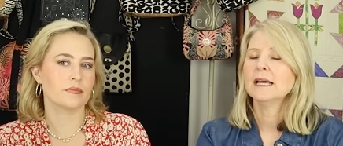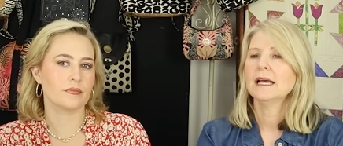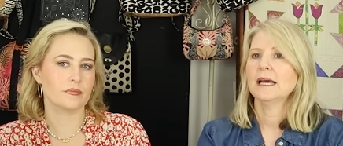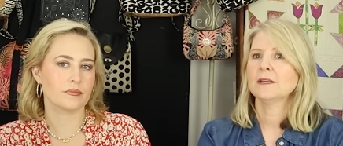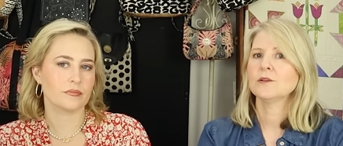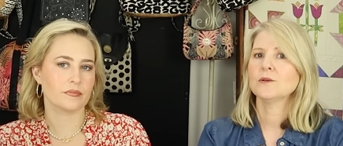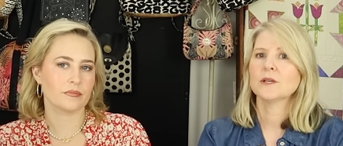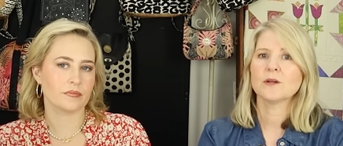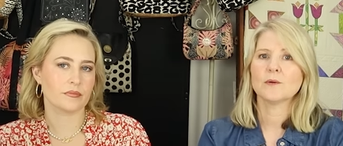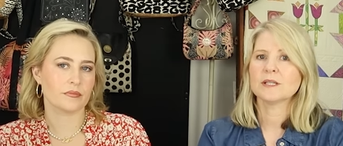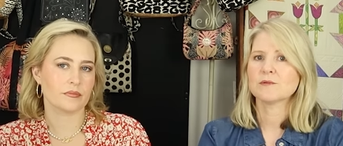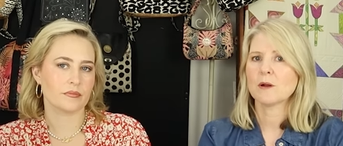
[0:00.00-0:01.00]
Speaker 1: Mm-hmm. You can
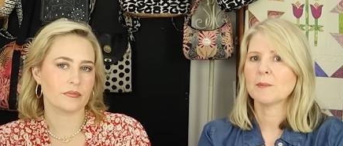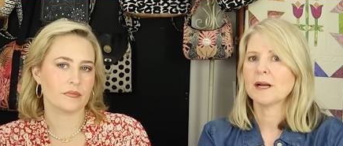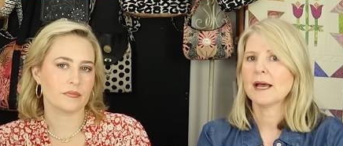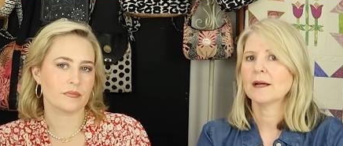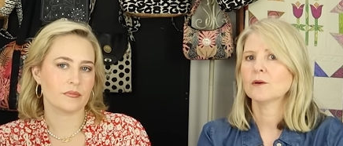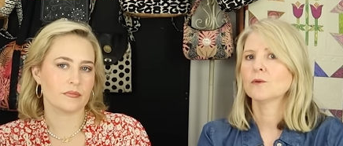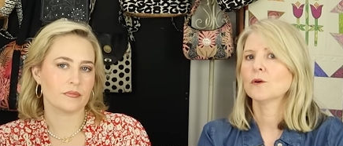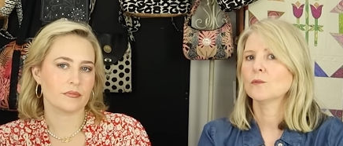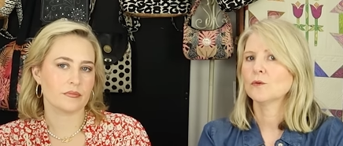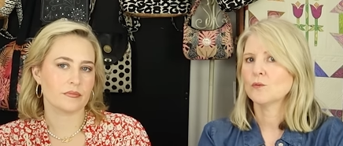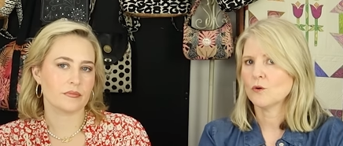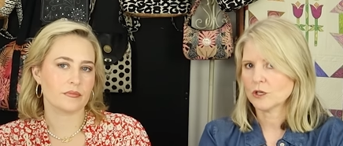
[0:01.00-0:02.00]
always rub it out or it
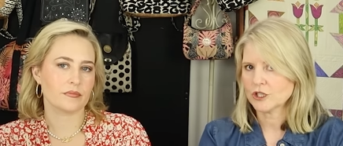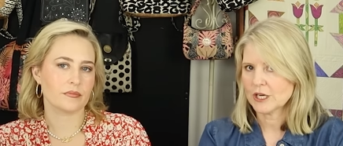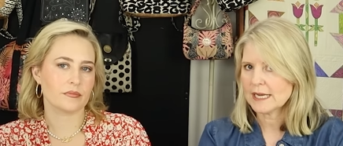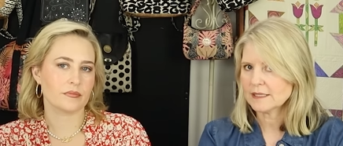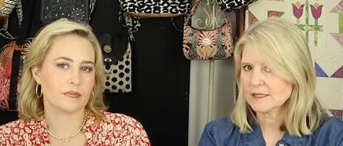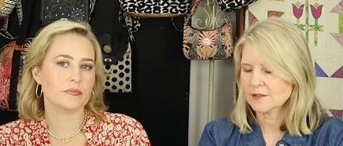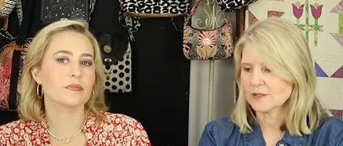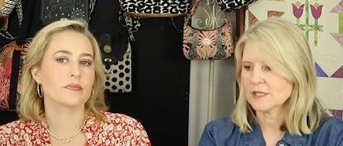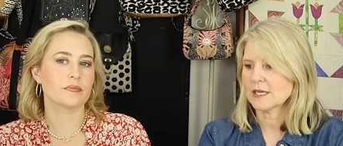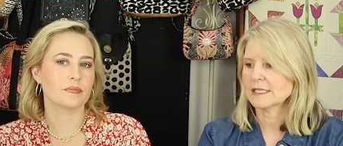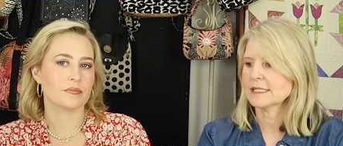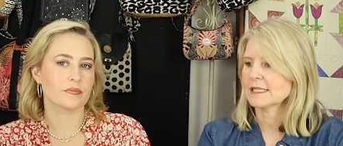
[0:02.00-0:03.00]
will wash out. So mm-hmm. it's
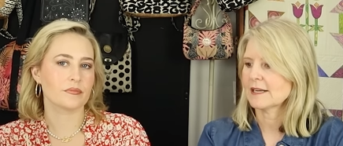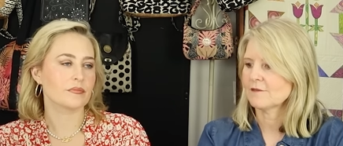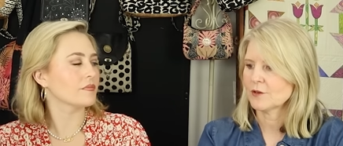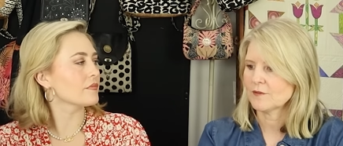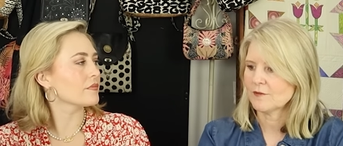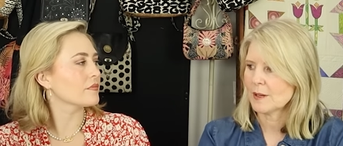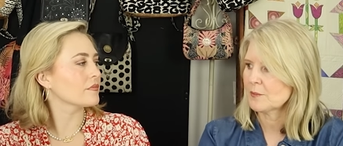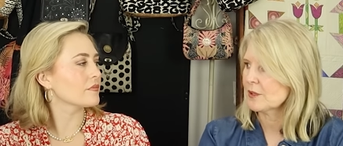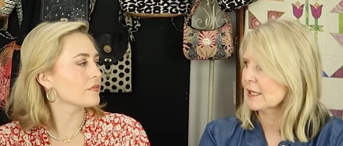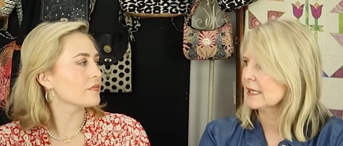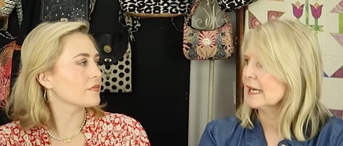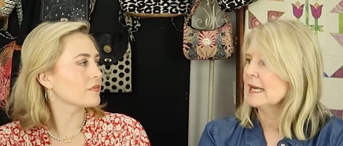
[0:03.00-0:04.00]
nice and safe for your
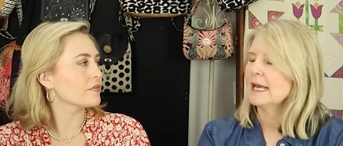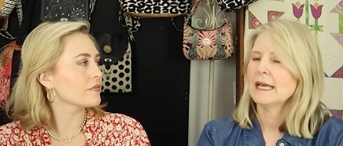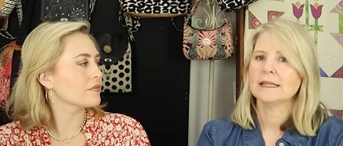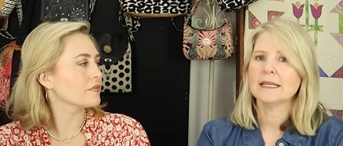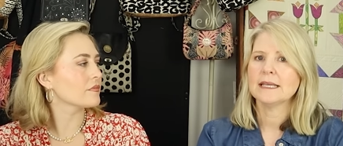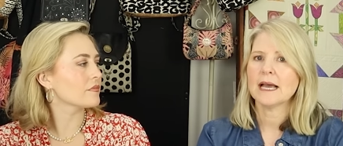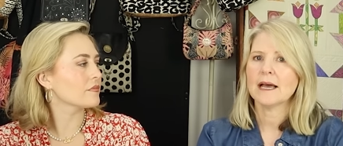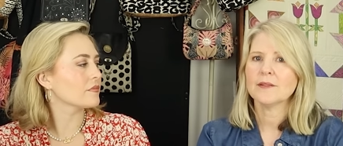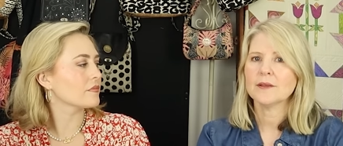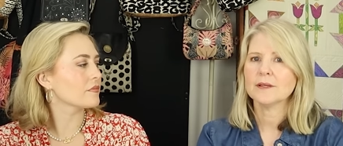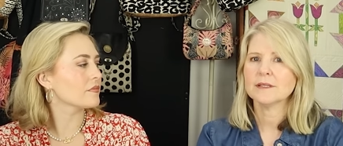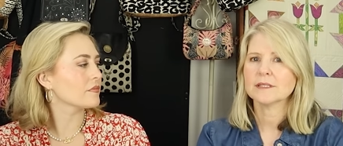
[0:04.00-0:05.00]
fabric. The
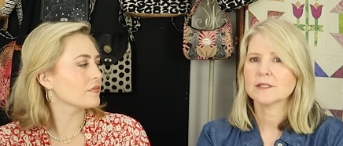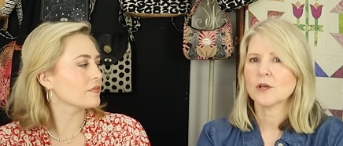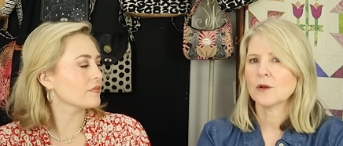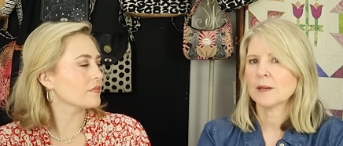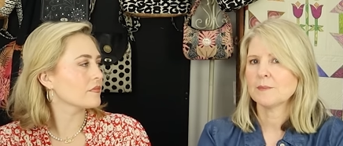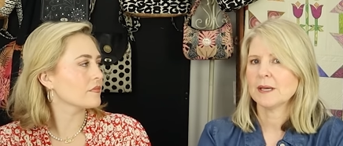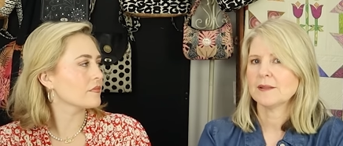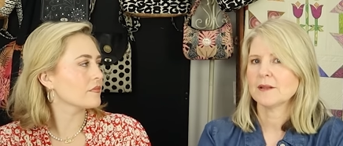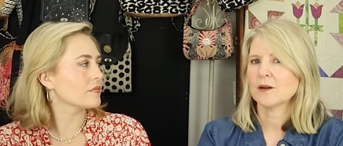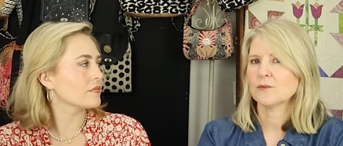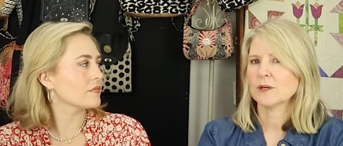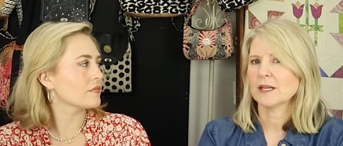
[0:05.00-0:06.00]
other line pen that I
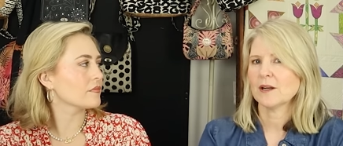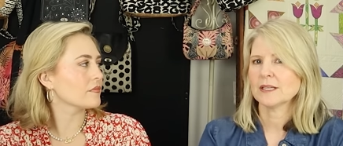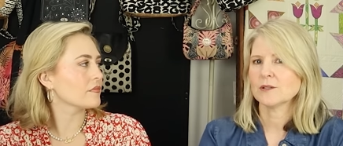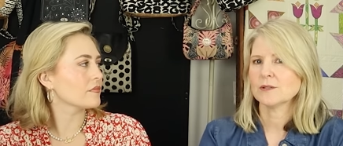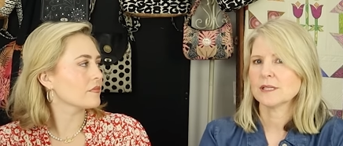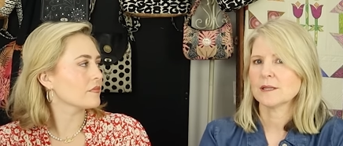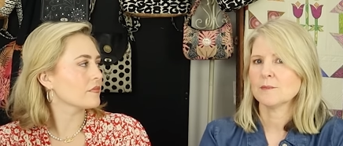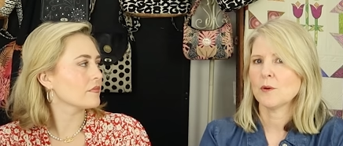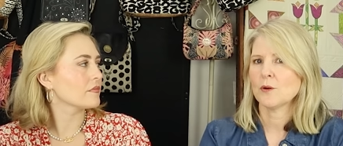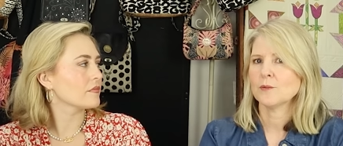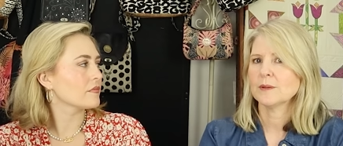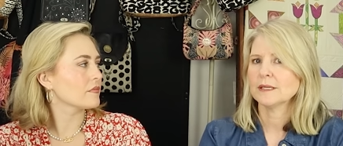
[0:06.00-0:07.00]
really like to use at the
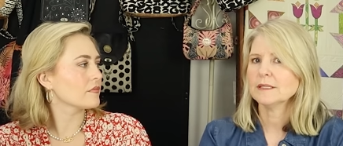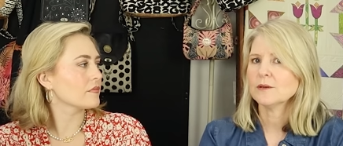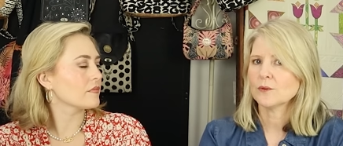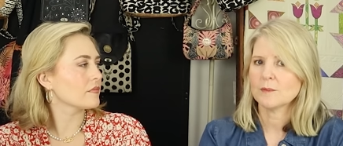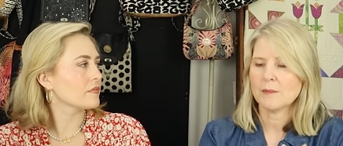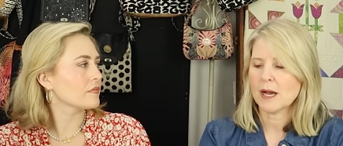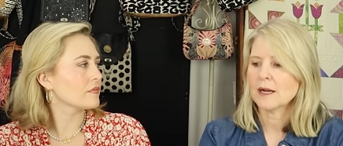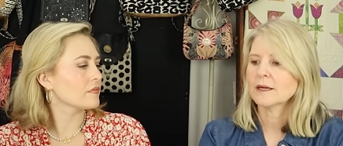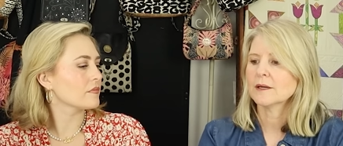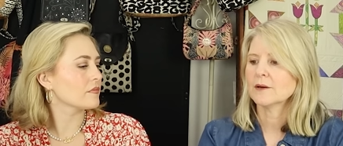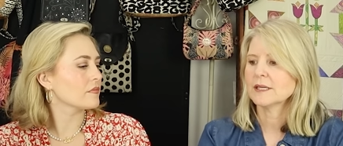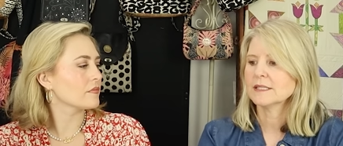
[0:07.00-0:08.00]
moment, or the
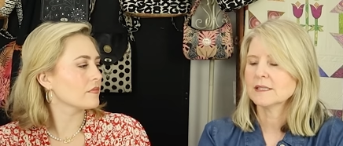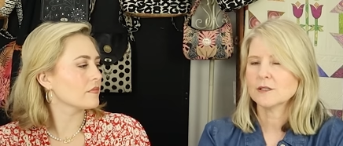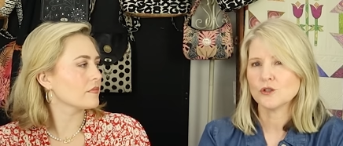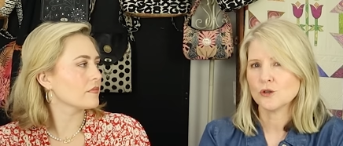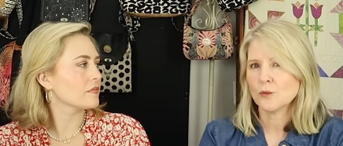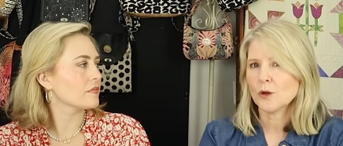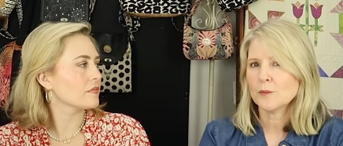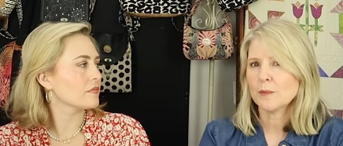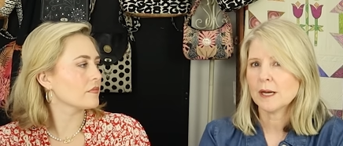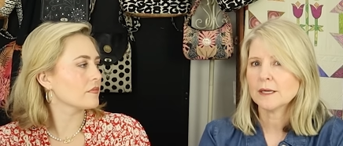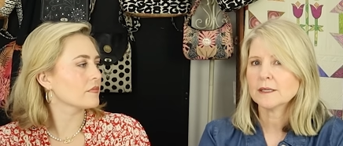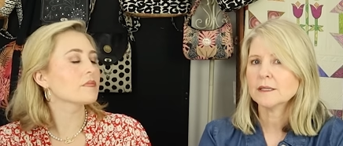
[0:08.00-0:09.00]
marker, is the Duo
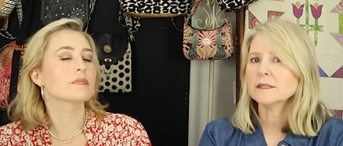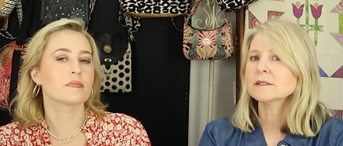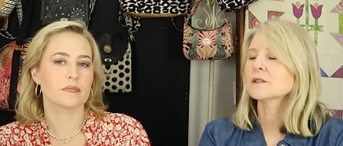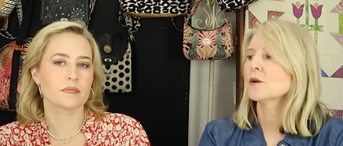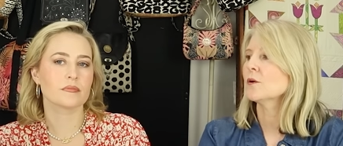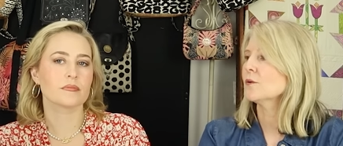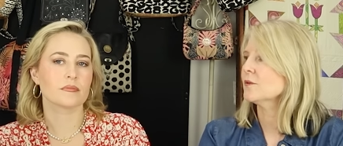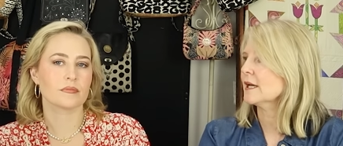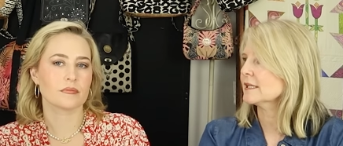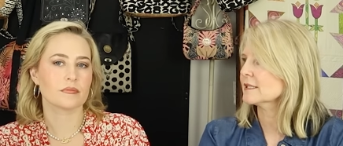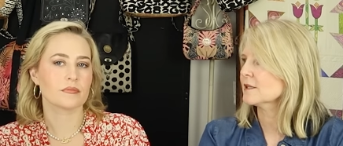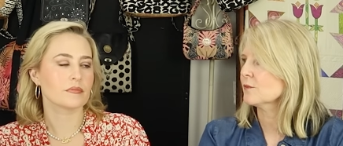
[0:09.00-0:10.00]
marker. Mm-hmm. So
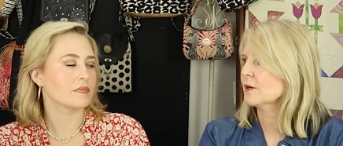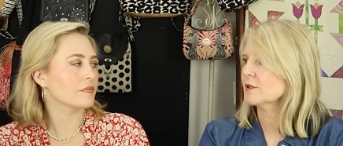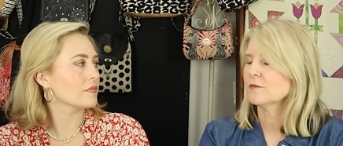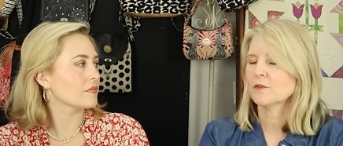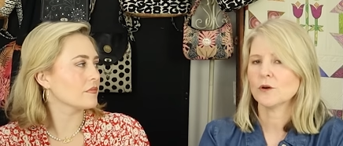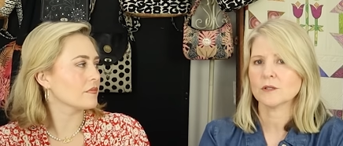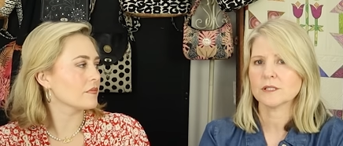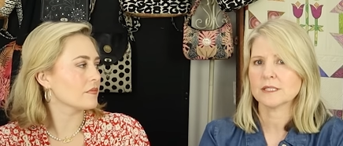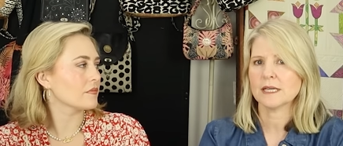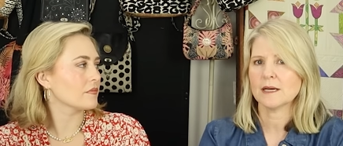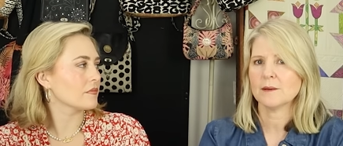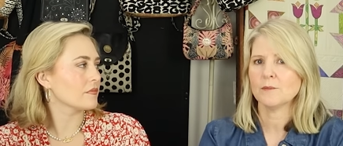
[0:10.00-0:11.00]
that's the one you've got
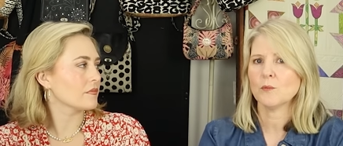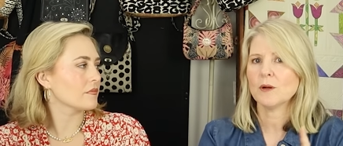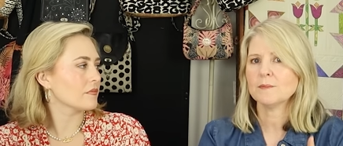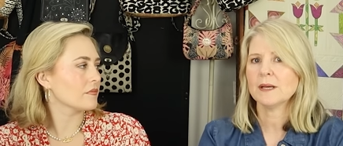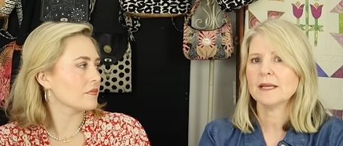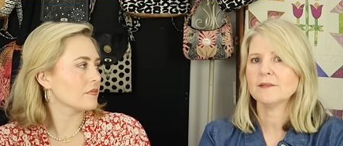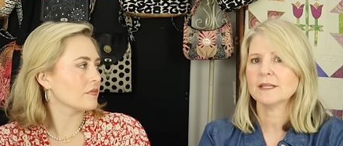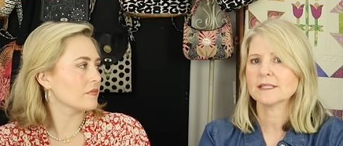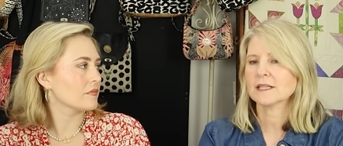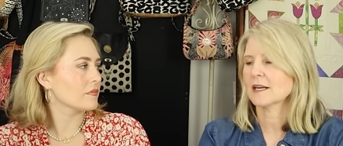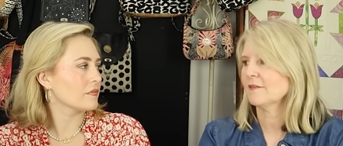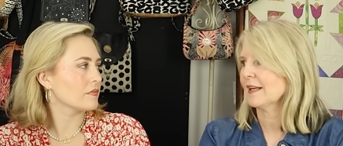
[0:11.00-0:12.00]
um, one pen that's
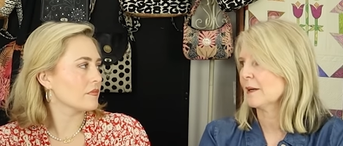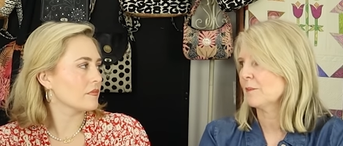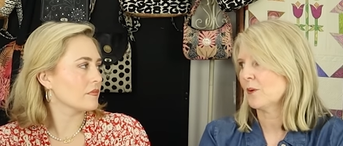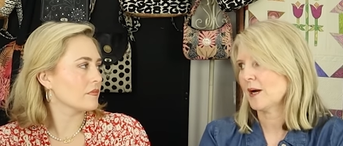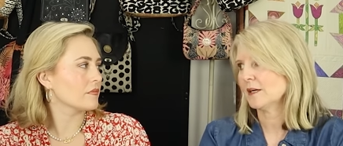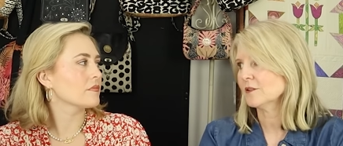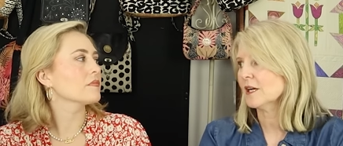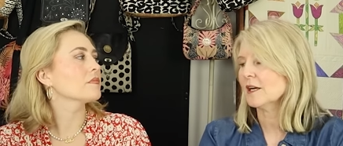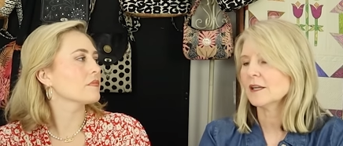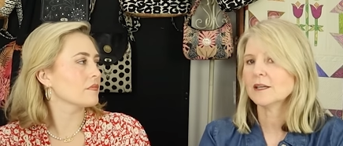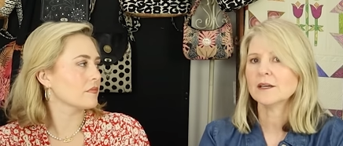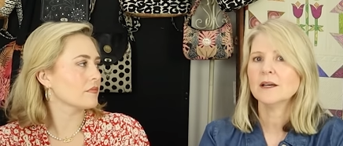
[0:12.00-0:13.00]
kind of like a brown
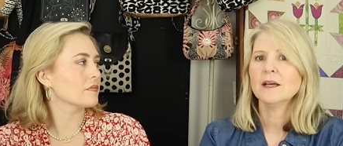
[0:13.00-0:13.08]
color.